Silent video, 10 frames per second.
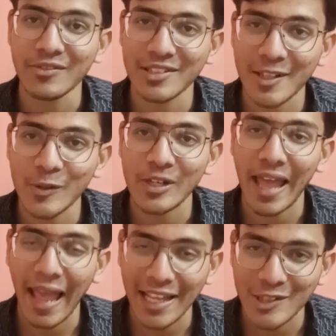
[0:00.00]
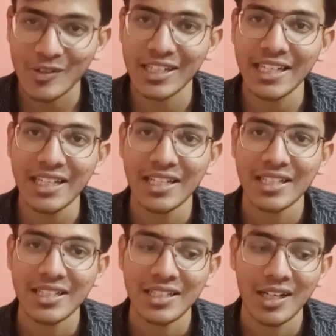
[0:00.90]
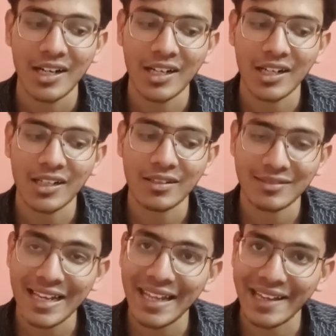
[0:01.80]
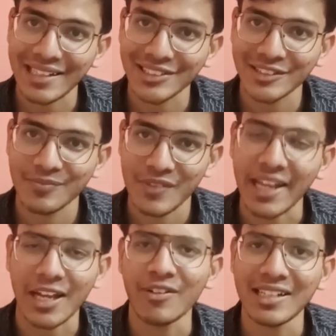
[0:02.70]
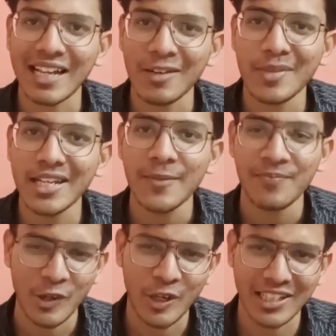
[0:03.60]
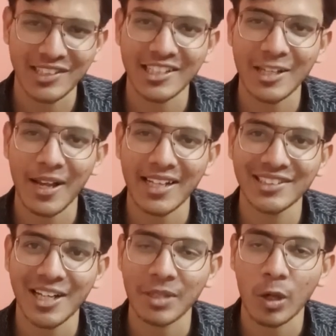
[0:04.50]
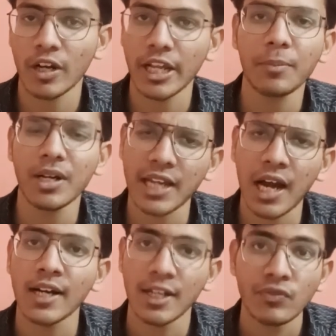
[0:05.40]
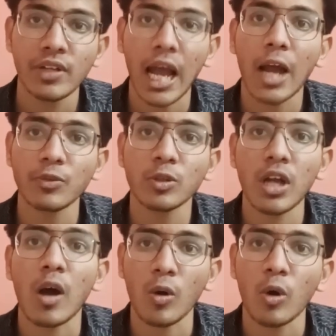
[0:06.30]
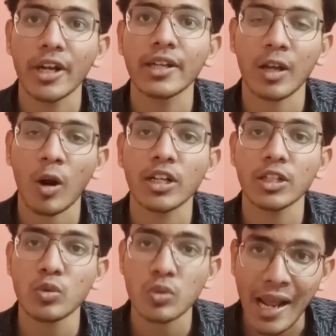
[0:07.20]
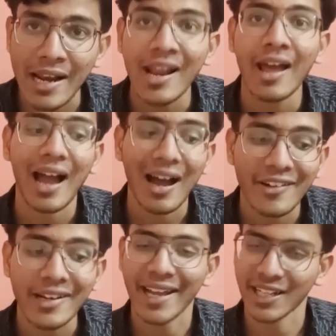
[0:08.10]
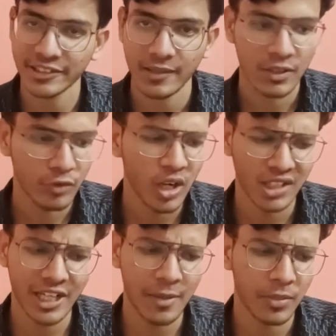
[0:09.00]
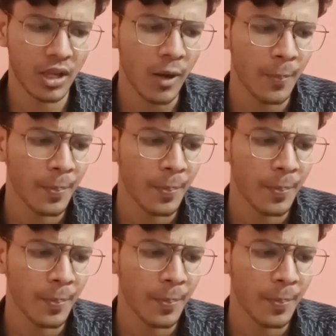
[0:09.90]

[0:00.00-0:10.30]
without actually telling us. Like, it will tell me, okay, these are the packages I'm downloading, but yeah, we have to download it in order to run our X. For example,